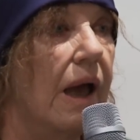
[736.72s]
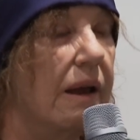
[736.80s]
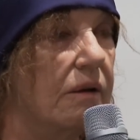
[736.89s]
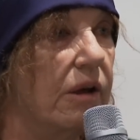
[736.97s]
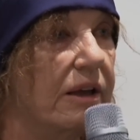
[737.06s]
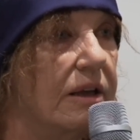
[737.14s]

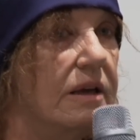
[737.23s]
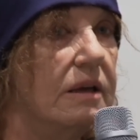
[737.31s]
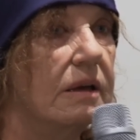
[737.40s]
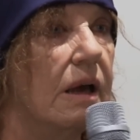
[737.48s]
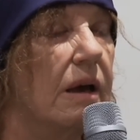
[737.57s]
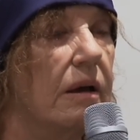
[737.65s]
and Aki.
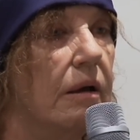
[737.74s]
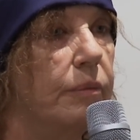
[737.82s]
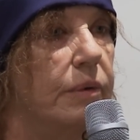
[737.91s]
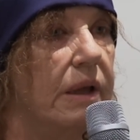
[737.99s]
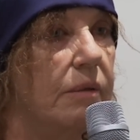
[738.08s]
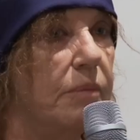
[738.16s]

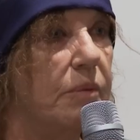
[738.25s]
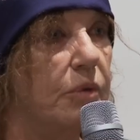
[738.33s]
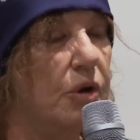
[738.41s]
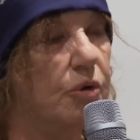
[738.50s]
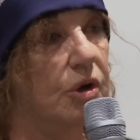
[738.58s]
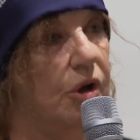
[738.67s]
But that meant
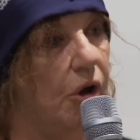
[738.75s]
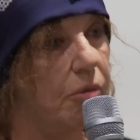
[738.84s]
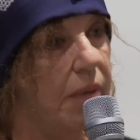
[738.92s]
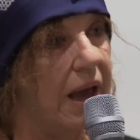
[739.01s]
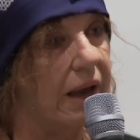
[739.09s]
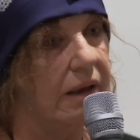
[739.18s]
we couldn't go
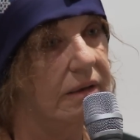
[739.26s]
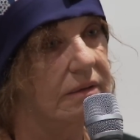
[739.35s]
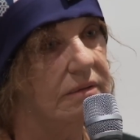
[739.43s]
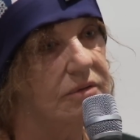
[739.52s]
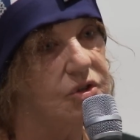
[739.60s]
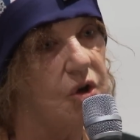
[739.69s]
back.
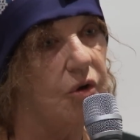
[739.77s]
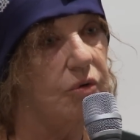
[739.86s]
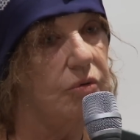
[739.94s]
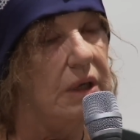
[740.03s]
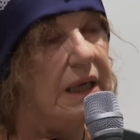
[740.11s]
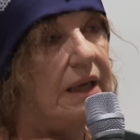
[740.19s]

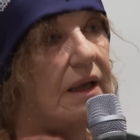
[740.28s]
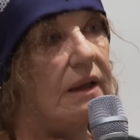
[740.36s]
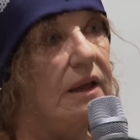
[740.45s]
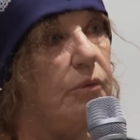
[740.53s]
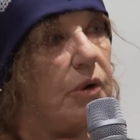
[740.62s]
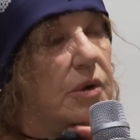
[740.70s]
So
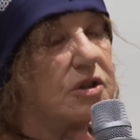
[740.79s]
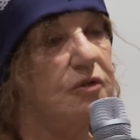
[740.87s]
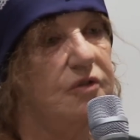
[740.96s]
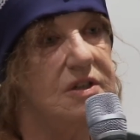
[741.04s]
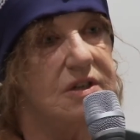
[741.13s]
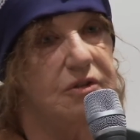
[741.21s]
then we went to
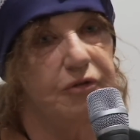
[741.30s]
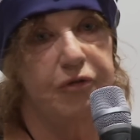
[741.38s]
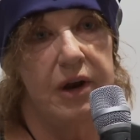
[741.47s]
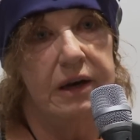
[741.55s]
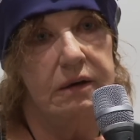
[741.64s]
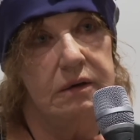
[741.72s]
visit a
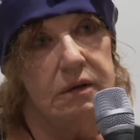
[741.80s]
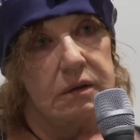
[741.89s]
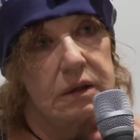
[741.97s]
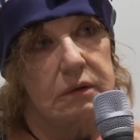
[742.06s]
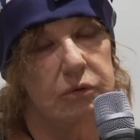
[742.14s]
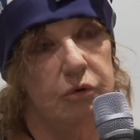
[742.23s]
friend
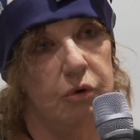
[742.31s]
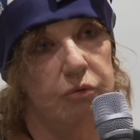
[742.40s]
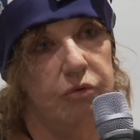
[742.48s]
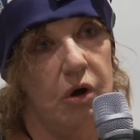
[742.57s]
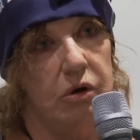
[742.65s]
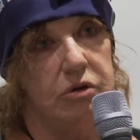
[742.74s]

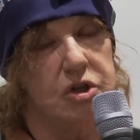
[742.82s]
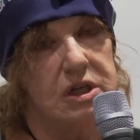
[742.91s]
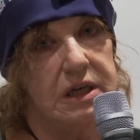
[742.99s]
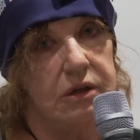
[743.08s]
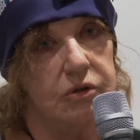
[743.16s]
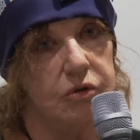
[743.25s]
called Roland
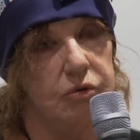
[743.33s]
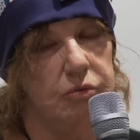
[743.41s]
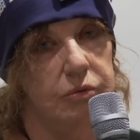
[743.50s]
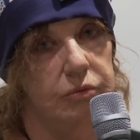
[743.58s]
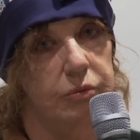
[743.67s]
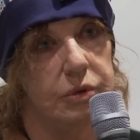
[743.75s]
Schlick, who
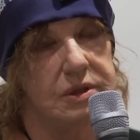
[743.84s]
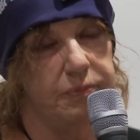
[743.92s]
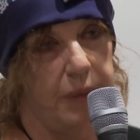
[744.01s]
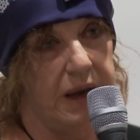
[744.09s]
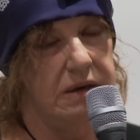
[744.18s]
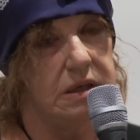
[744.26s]
was a
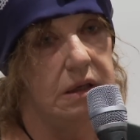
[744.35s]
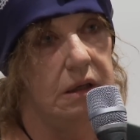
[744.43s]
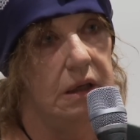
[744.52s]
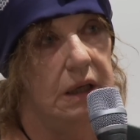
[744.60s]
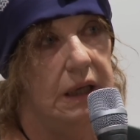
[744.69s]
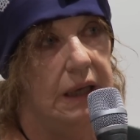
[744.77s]
painter
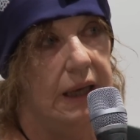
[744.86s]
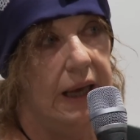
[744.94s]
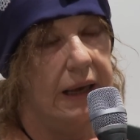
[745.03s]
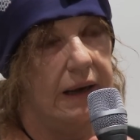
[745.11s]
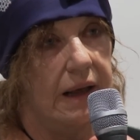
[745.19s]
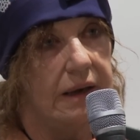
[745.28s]

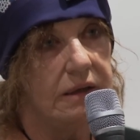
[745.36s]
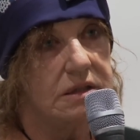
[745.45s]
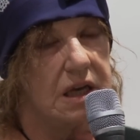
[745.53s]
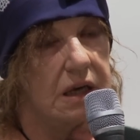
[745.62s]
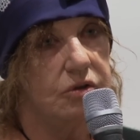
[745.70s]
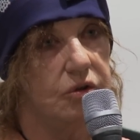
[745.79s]
and
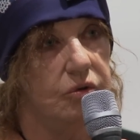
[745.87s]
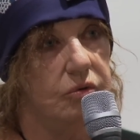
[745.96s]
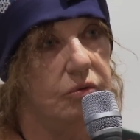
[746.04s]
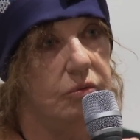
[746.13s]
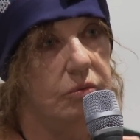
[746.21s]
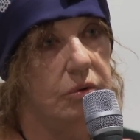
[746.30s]
architect
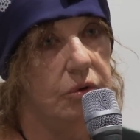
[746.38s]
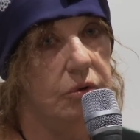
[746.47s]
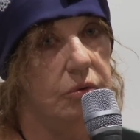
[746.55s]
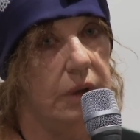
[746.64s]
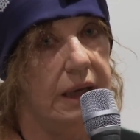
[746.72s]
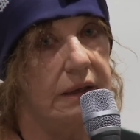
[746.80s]

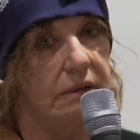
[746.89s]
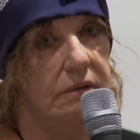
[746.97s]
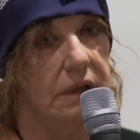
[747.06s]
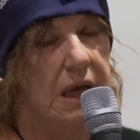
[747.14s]
who had